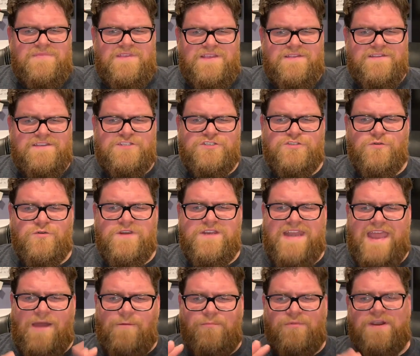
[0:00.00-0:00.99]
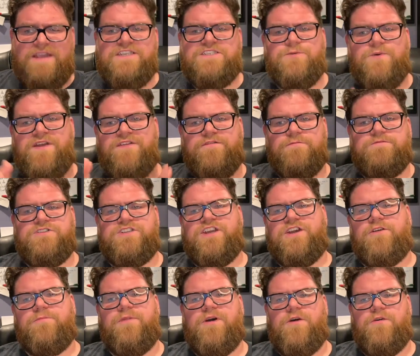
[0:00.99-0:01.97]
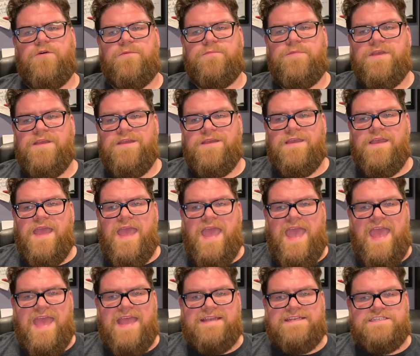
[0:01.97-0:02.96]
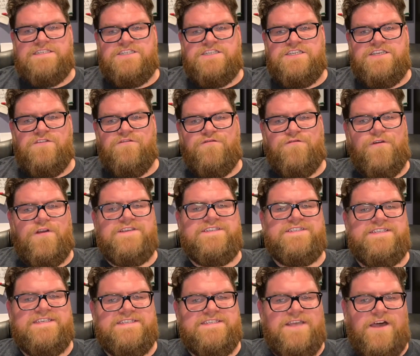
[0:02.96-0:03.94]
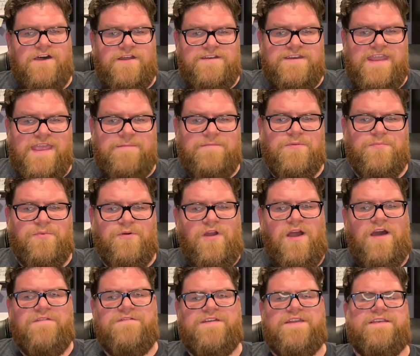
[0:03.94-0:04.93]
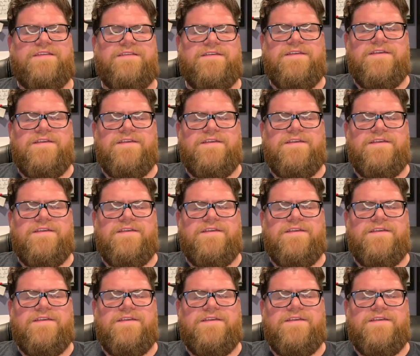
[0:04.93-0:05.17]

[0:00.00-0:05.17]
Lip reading: the story now breaks away from Jeroboam and confronts this unnamed prophet,